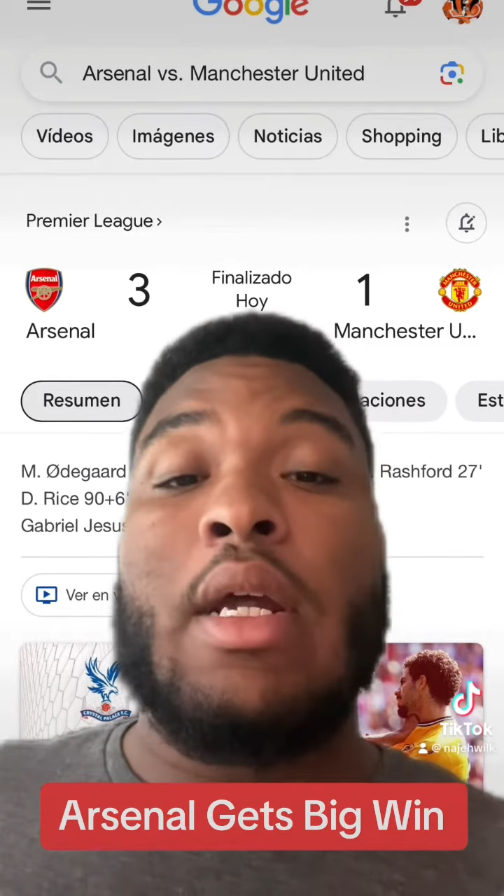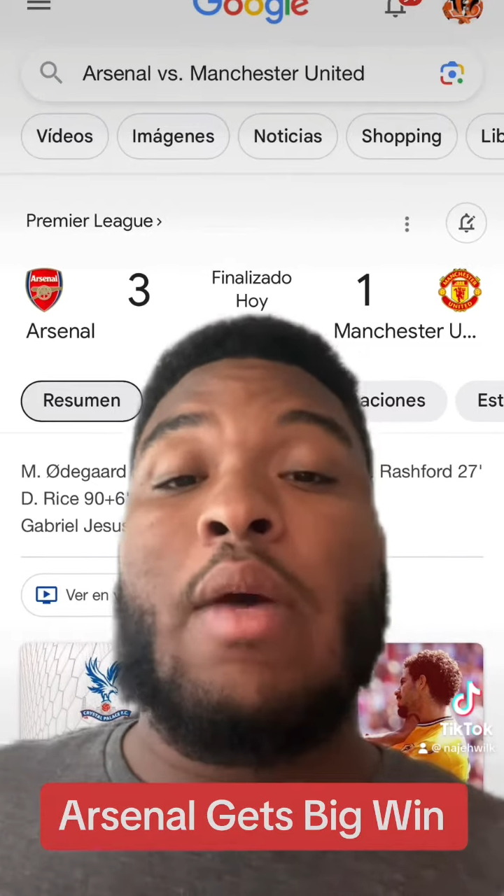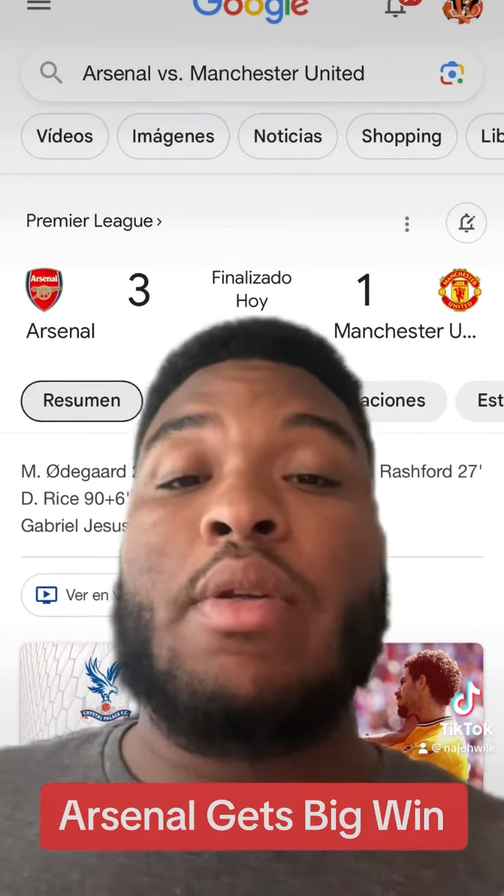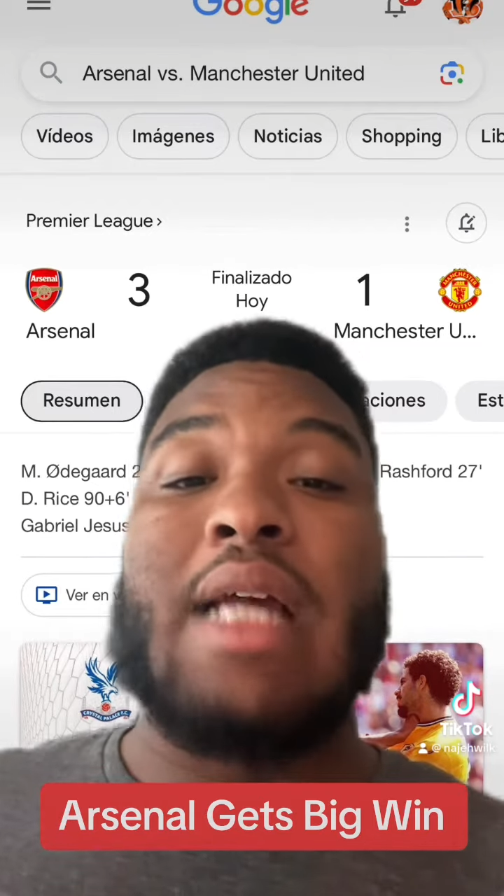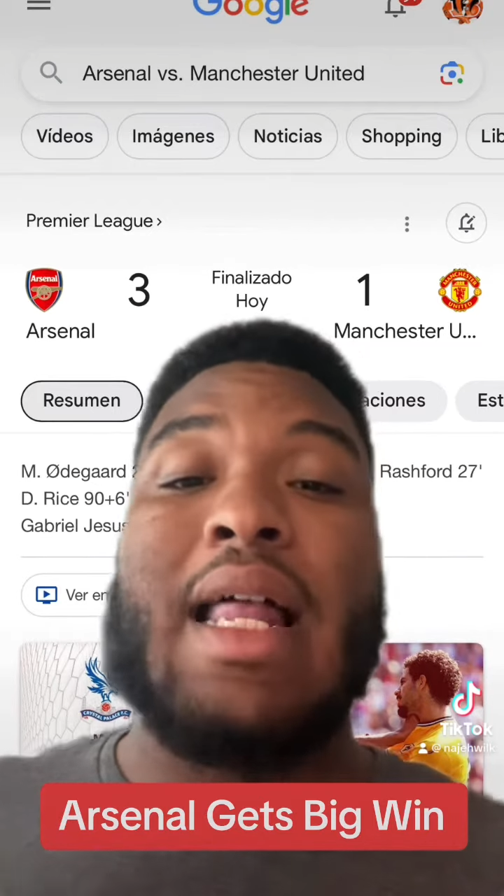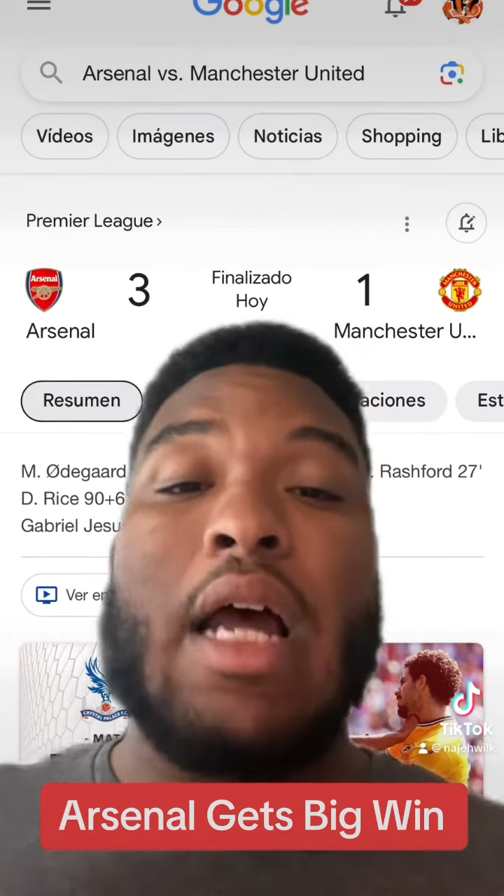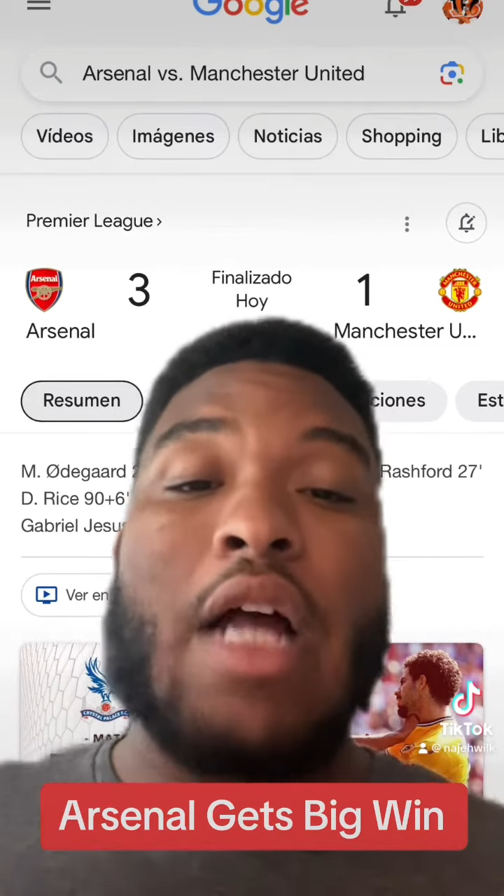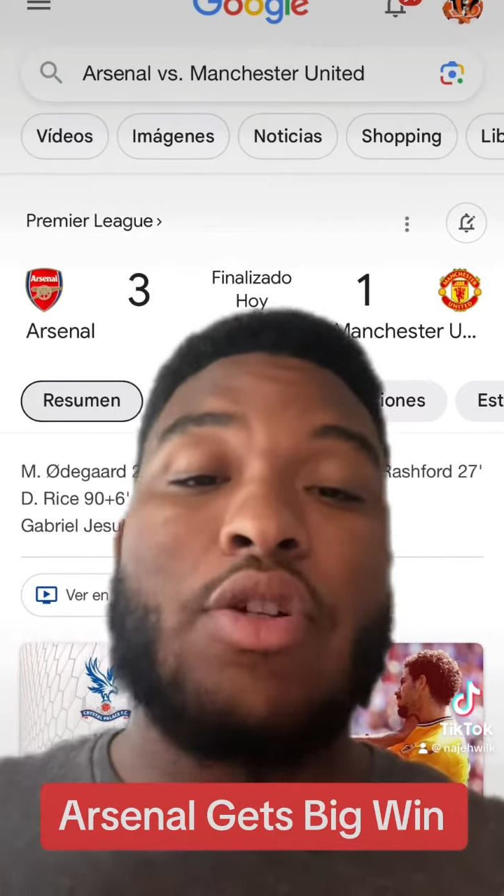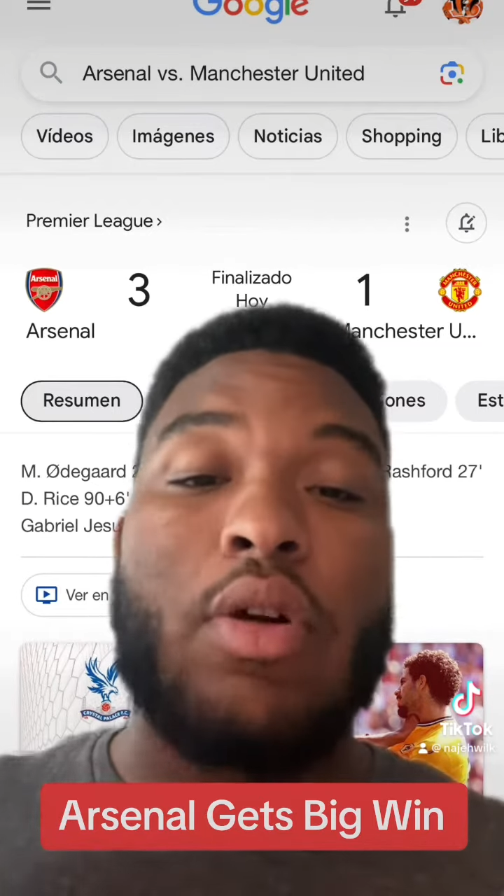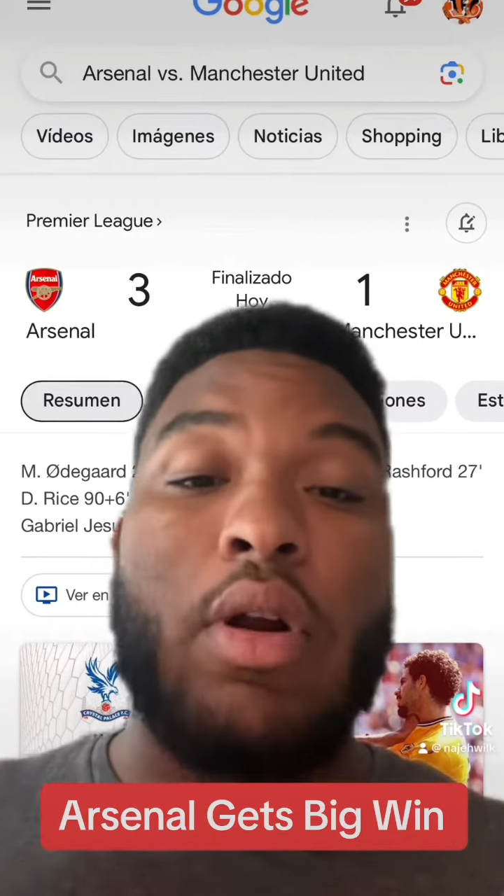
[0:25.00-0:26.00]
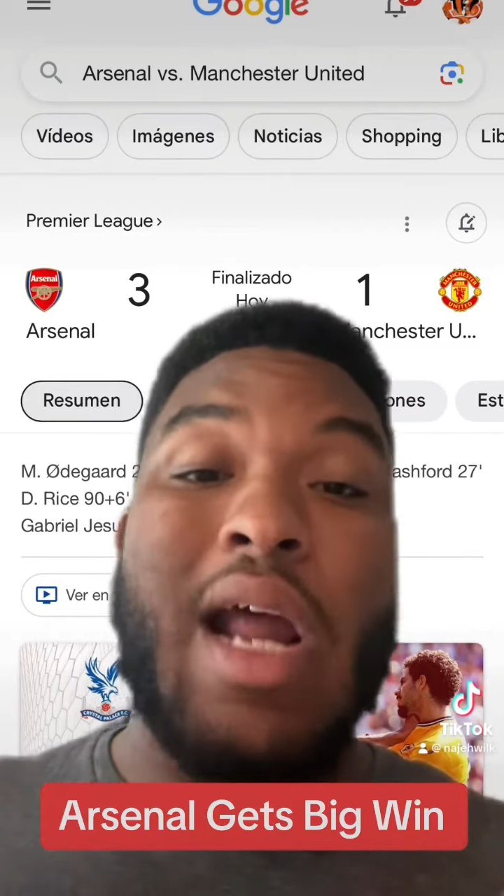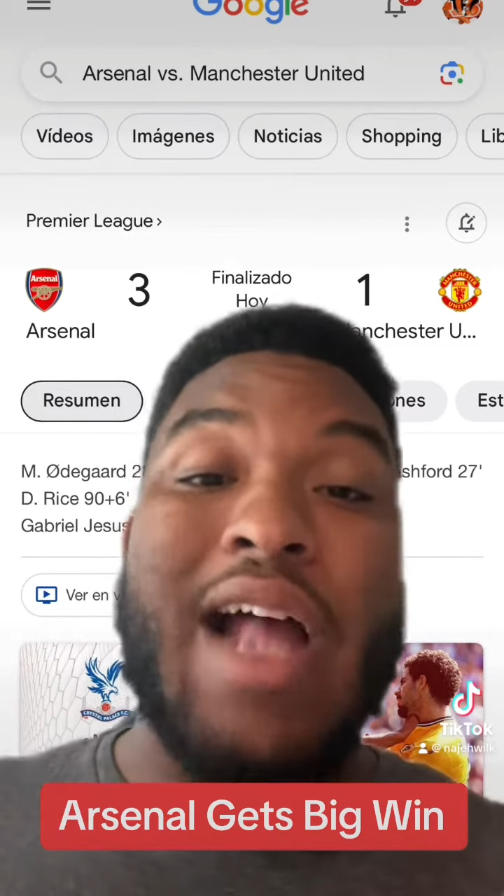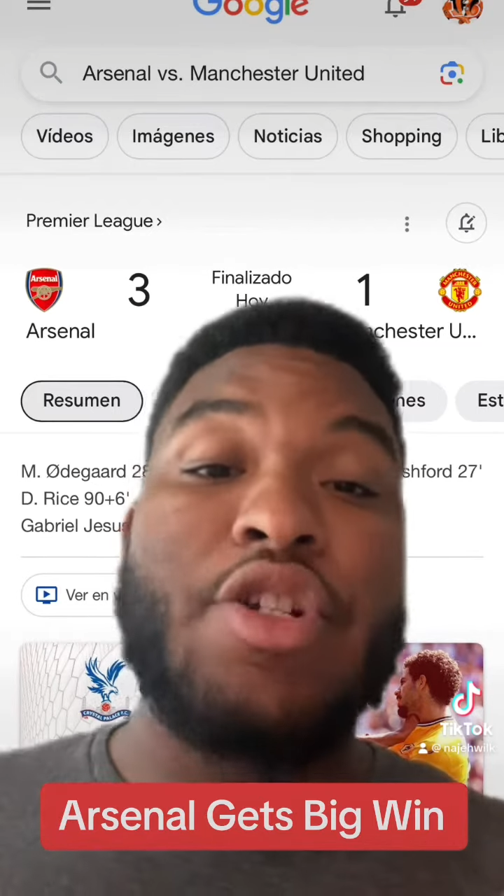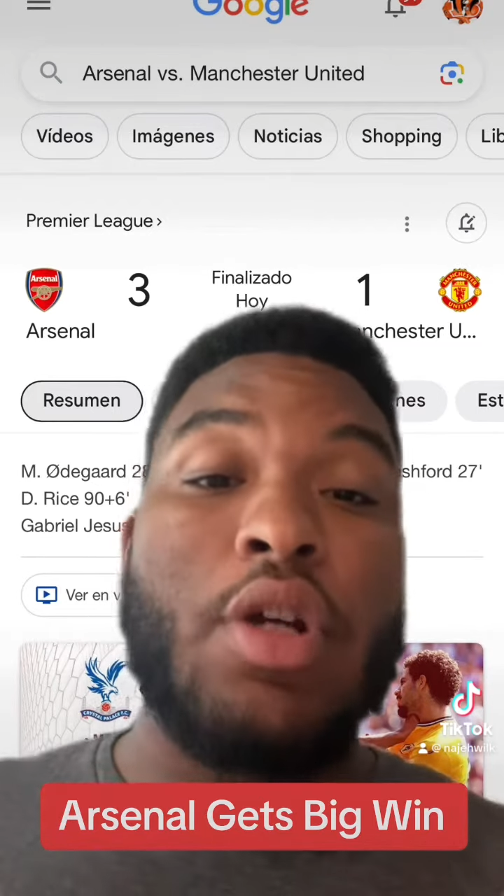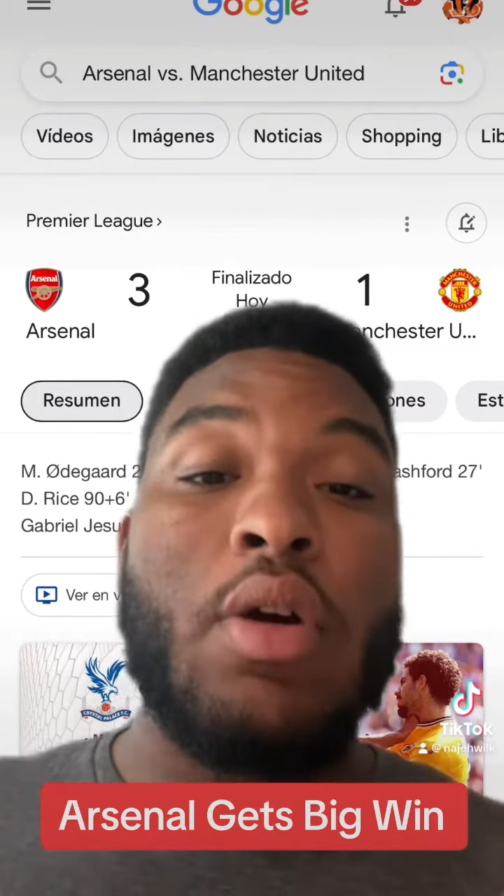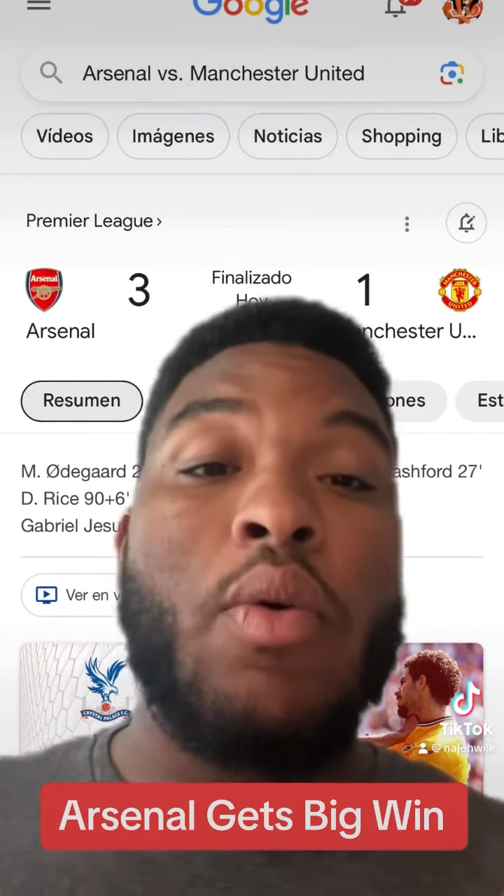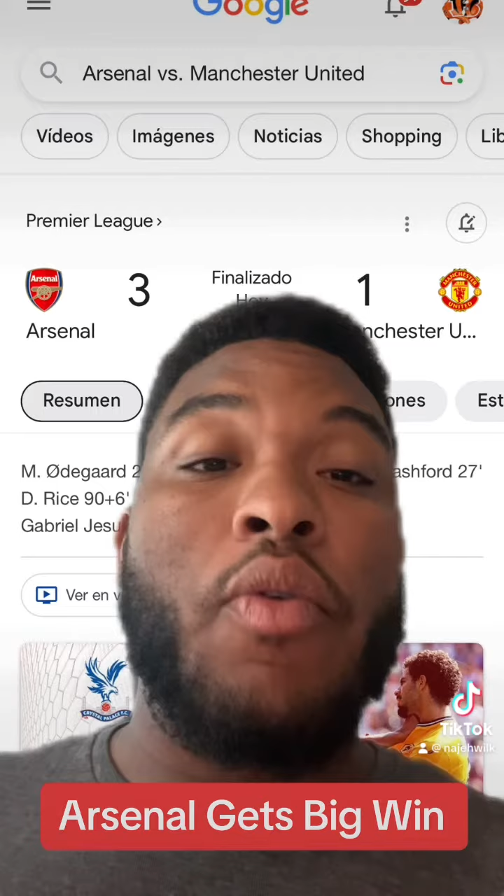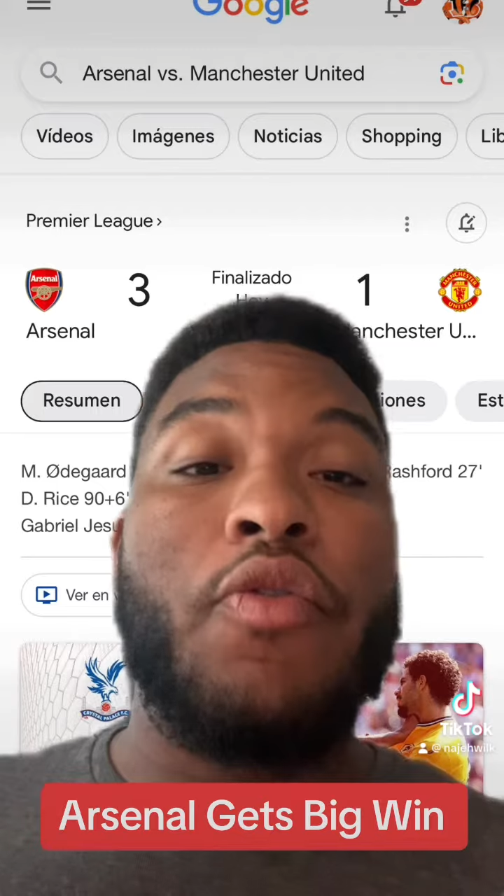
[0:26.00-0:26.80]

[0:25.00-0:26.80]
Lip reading: It was Alejandro Garnacho